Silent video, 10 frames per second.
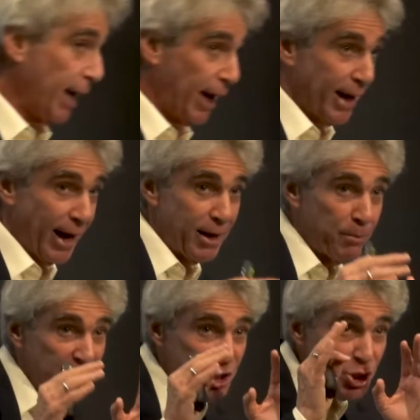And I
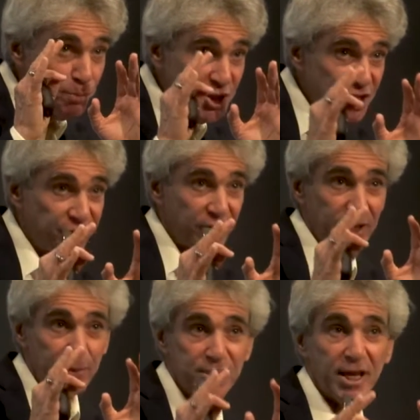am
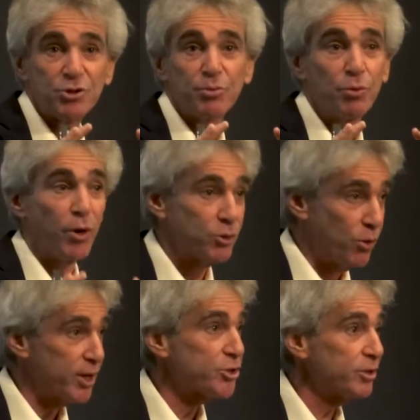specifically obsessed with one
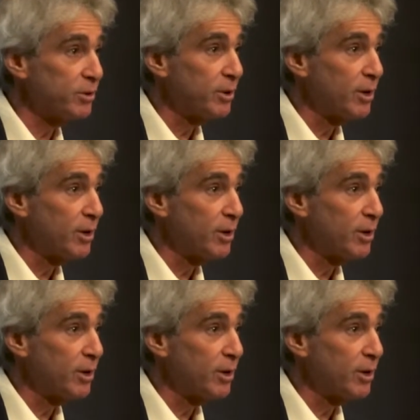question.